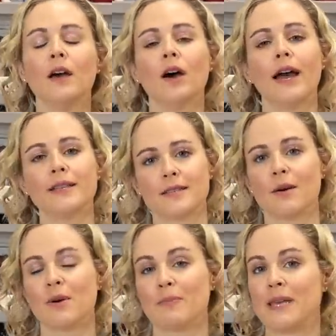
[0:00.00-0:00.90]
And
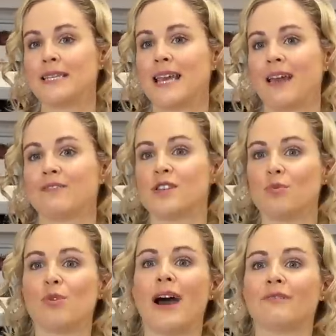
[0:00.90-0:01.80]
some are PDFs that you
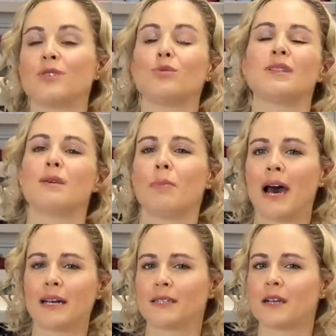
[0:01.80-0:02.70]
will have to go to the
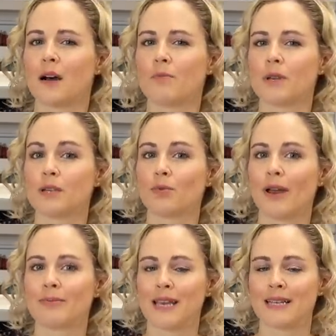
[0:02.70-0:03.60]
pattern company's
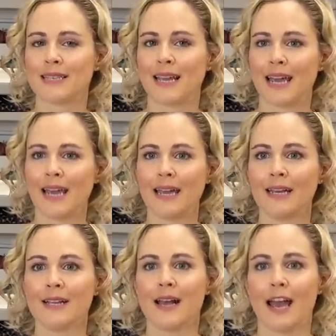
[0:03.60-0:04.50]
website to get.
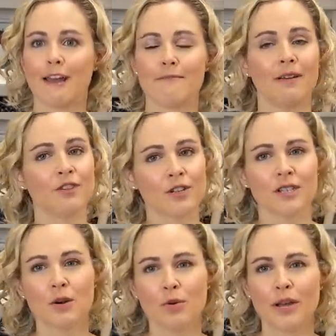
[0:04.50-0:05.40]
If you're
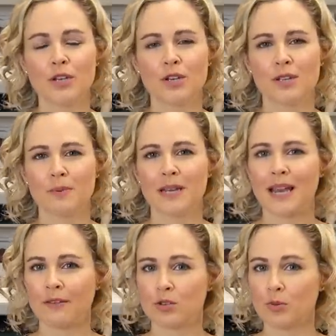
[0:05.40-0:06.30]
still quite new to
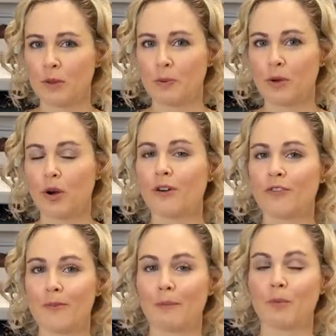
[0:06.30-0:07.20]
PDFs, don't be put off.
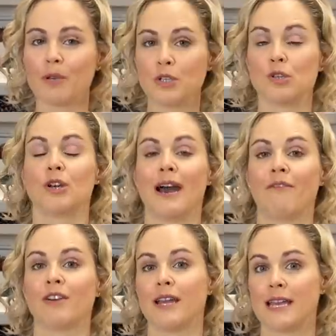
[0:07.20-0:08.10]
Remember, we do
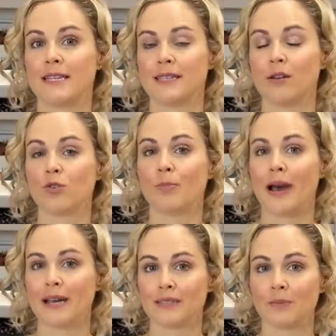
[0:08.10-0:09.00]
have our A0
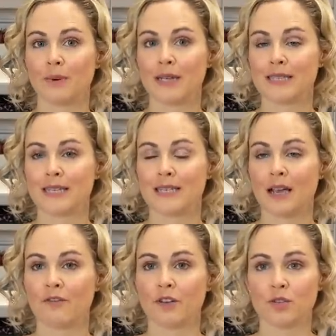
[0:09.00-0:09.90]
pattern printing
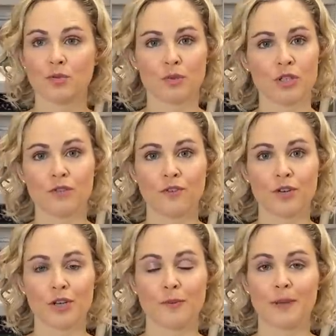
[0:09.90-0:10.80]
service. So once you've
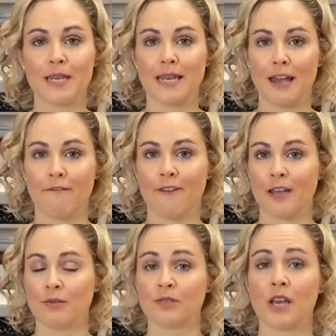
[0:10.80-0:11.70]
got your PDF
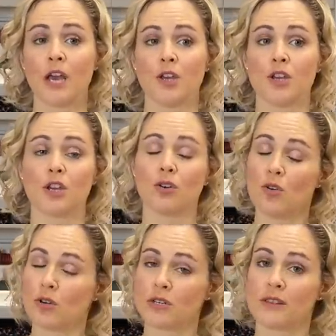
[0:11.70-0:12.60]
files, you can
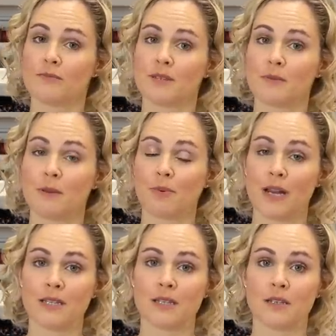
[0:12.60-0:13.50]
order them to be
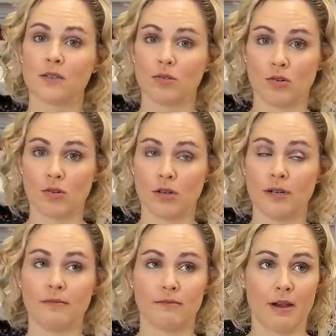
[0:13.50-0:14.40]
printed
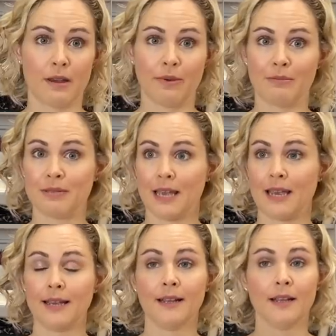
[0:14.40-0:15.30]
on my
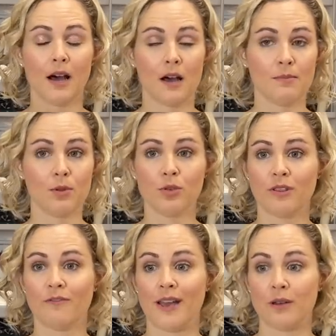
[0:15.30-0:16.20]
website, upload
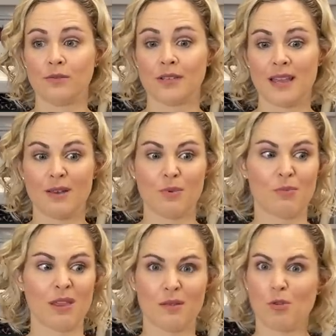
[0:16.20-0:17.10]
the files, and then we
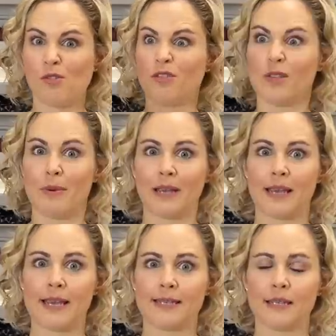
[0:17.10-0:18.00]
print them off on the big
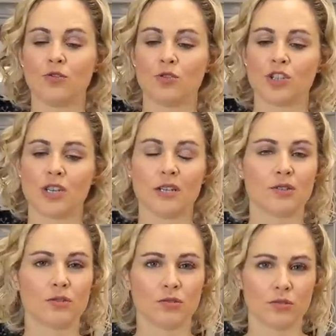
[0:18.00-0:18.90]
A0 sheet
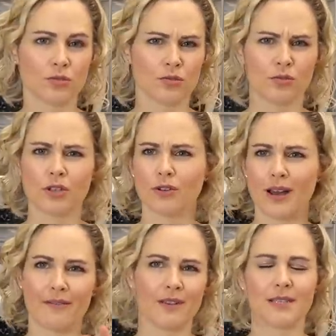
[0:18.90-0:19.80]
so you're
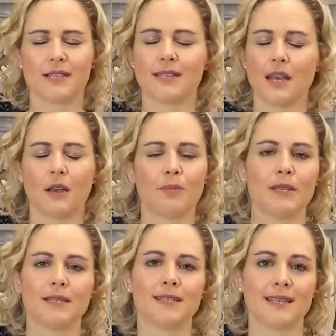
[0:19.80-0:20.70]
not having to stick
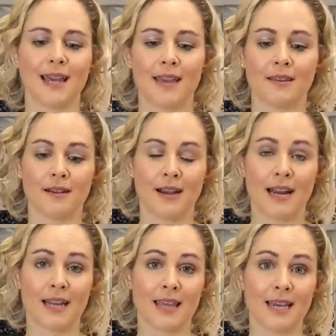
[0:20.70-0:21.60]
pieces together or
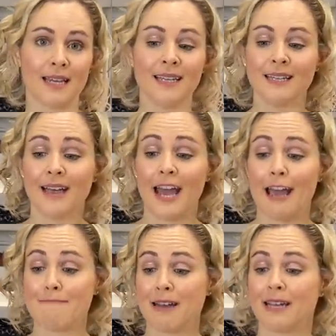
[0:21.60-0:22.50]
anything.
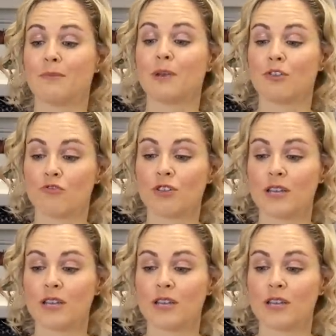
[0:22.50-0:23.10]
And it can be a really